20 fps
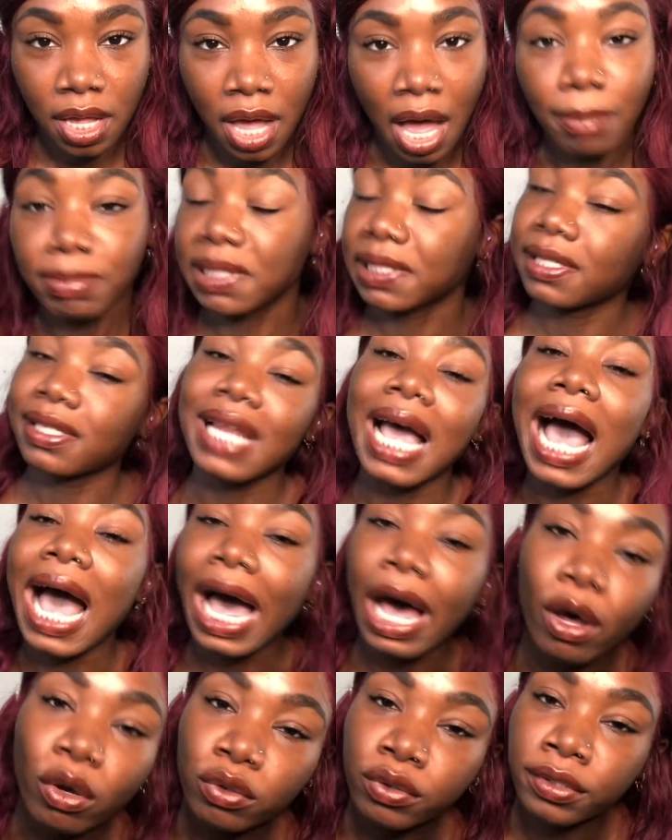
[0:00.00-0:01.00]
I'm just in the
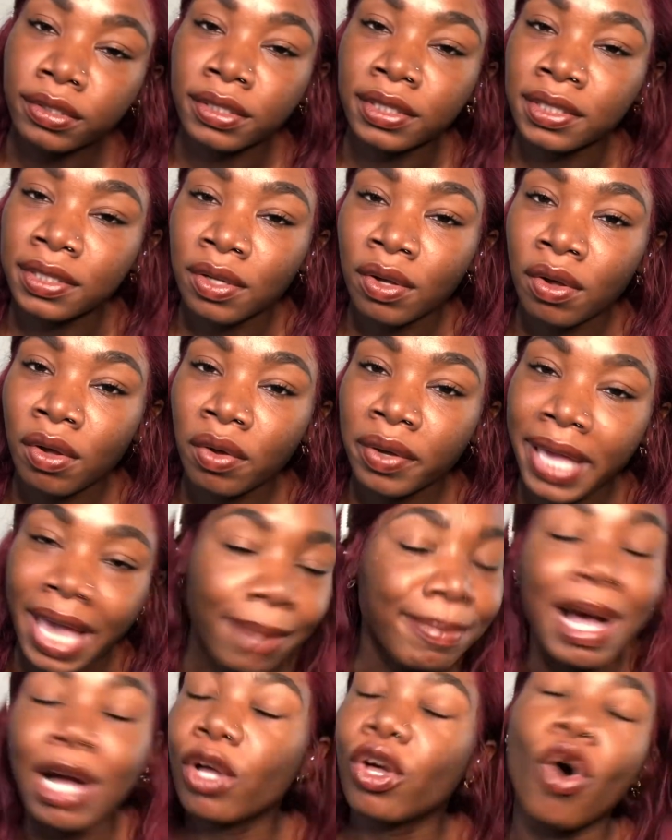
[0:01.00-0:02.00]
house, okay?
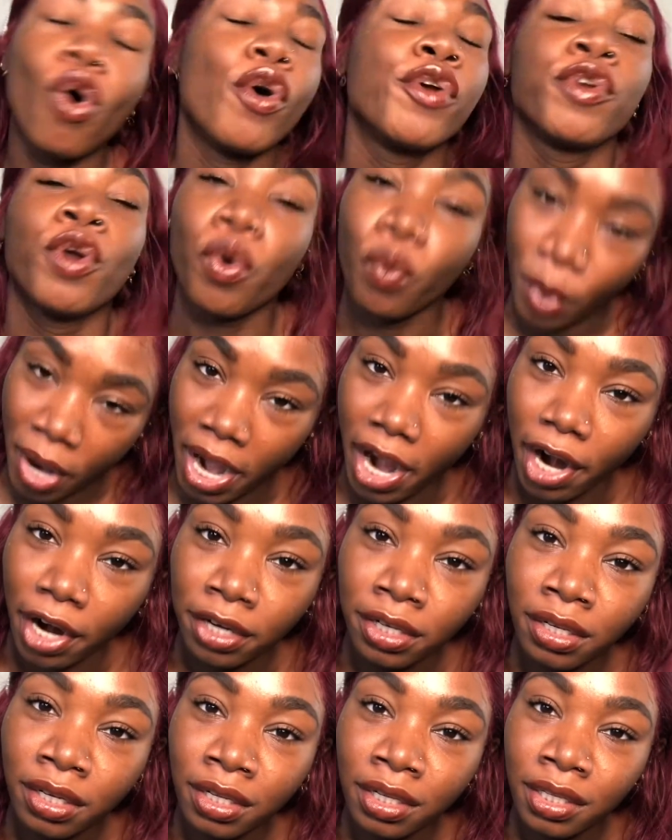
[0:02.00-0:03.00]
I'm not going nowhere.